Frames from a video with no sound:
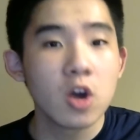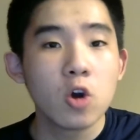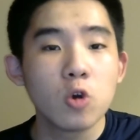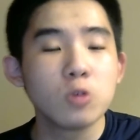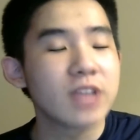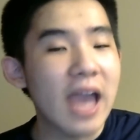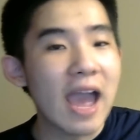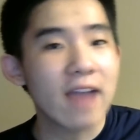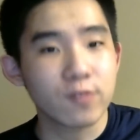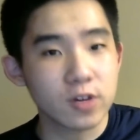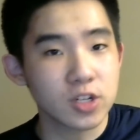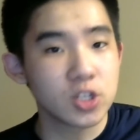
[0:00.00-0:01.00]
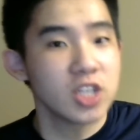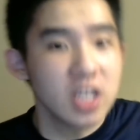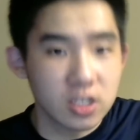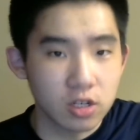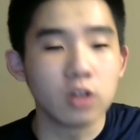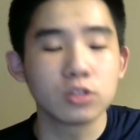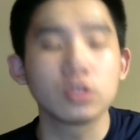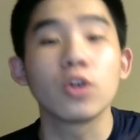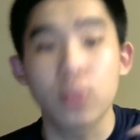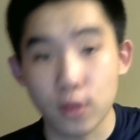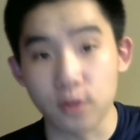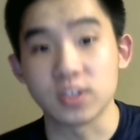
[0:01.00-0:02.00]
whose average is also
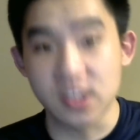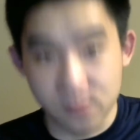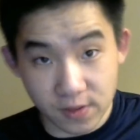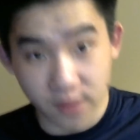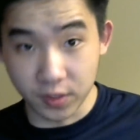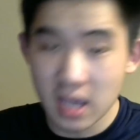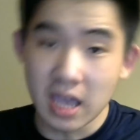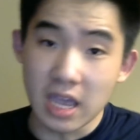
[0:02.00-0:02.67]
1350.